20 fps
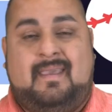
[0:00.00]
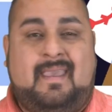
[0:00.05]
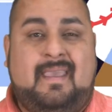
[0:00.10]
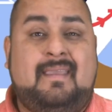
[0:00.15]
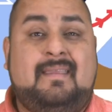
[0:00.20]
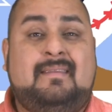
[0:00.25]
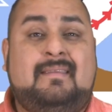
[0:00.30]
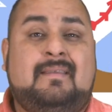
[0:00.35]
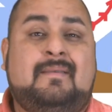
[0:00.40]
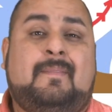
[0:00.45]

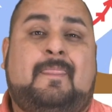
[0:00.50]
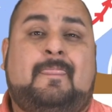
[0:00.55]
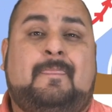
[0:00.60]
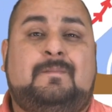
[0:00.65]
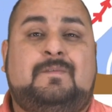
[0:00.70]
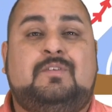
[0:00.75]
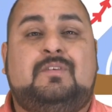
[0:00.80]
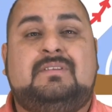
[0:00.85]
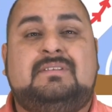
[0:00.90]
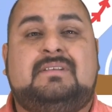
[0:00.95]
And
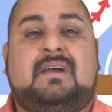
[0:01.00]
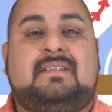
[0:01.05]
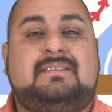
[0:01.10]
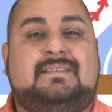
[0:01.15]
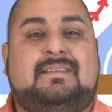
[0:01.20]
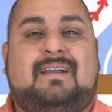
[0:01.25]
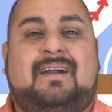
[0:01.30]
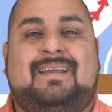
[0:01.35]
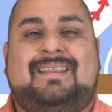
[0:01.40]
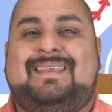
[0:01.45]
you can talk
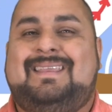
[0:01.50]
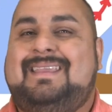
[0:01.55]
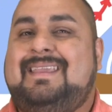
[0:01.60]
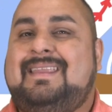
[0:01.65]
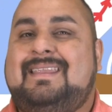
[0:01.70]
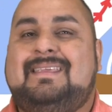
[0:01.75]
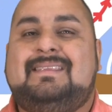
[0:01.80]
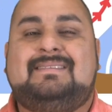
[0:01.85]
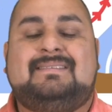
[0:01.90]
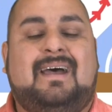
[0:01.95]
to God
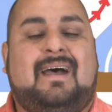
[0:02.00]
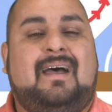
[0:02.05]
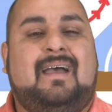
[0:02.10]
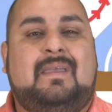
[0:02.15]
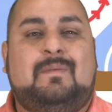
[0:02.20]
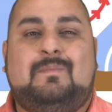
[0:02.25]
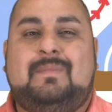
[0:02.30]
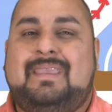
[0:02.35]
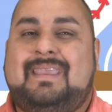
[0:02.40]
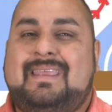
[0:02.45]

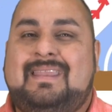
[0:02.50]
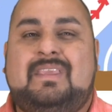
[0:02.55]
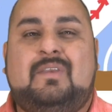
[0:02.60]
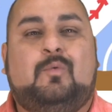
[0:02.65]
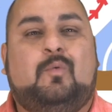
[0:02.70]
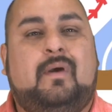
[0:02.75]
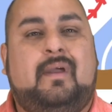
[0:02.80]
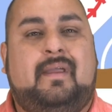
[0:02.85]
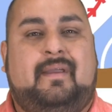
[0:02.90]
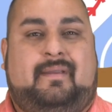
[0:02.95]
anytime,
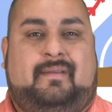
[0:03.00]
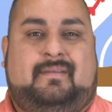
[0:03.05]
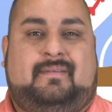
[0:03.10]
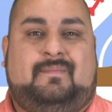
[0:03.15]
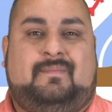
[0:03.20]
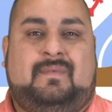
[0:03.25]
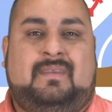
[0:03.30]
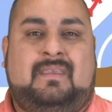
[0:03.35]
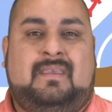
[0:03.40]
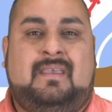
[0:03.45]
anywhere,
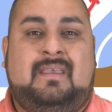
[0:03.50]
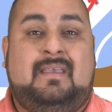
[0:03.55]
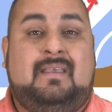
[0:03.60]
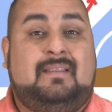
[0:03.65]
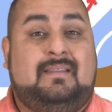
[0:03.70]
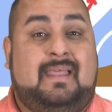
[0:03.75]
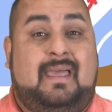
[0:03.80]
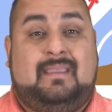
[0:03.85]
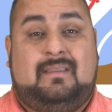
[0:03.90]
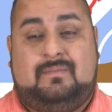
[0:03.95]

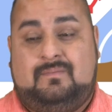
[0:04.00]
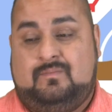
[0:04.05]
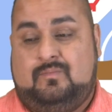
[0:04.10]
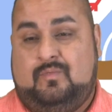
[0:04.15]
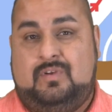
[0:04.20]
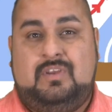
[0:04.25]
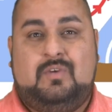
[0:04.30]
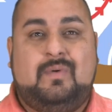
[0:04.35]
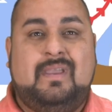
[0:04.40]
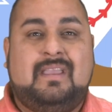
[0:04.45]
like
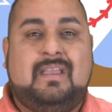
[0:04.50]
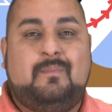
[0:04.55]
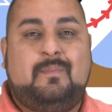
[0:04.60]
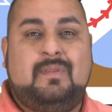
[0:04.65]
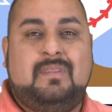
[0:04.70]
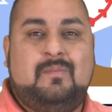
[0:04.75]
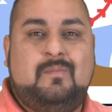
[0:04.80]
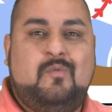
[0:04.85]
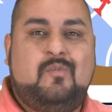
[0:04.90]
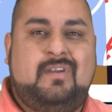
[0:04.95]
when you wake up
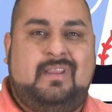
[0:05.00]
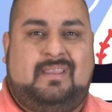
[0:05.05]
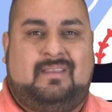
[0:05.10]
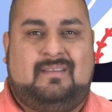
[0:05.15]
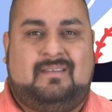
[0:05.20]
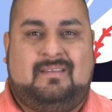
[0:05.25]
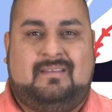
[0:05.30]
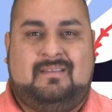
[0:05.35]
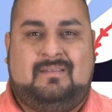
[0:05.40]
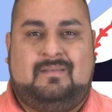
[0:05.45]
in the morning,
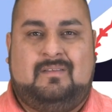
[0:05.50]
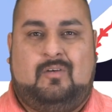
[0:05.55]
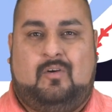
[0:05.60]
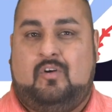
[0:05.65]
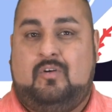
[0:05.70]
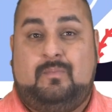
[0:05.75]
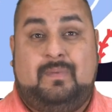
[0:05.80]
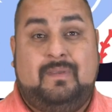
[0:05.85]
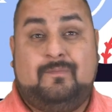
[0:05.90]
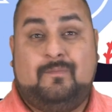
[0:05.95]

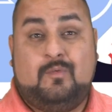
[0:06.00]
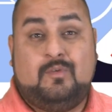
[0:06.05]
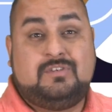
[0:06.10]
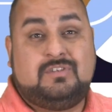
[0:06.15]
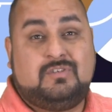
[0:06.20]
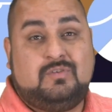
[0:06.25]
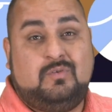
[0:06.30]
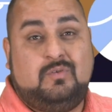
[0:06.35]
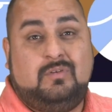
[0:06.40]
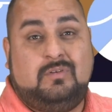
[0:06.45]
or before
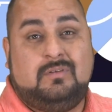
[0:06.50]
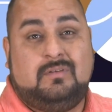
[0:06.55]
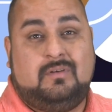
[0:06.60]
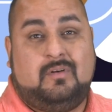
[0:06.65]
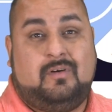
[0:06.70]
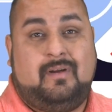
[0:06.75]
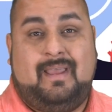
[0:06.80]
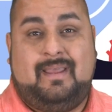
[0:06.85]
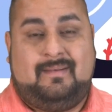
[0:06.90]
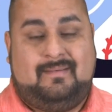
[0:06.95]
school,
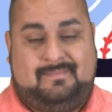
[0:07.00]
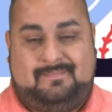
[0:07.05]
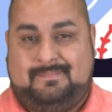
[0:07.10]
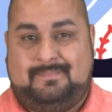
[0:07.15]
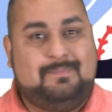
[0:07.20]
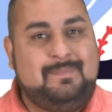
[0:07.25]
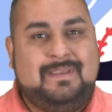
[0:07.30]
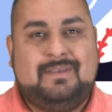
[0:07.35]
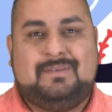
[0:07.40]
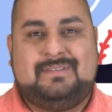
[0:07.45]
or at
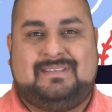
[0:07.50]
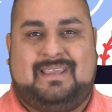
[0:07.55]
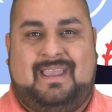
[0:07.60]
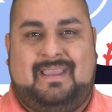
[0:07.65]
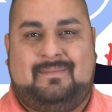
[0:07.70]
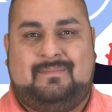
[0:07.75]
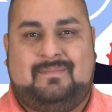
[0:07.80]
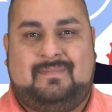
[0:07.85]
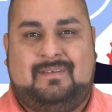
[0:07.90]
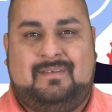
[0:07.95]
mealtime.